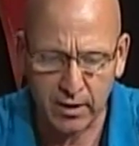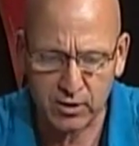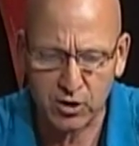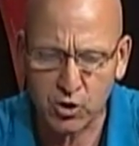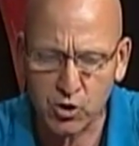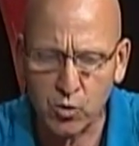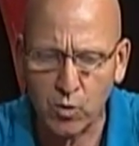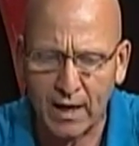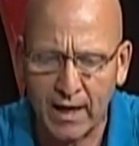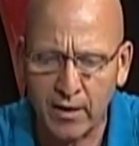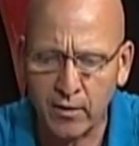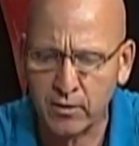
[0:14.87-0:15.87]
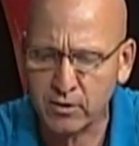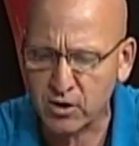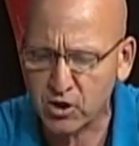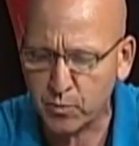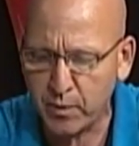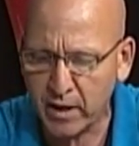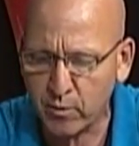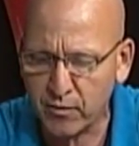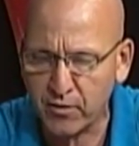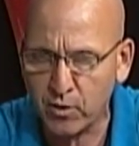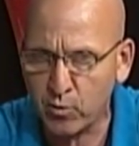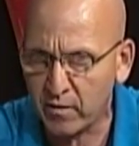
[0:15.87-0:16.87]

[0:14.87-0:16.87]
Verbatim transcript: it's a true honor to speak with you.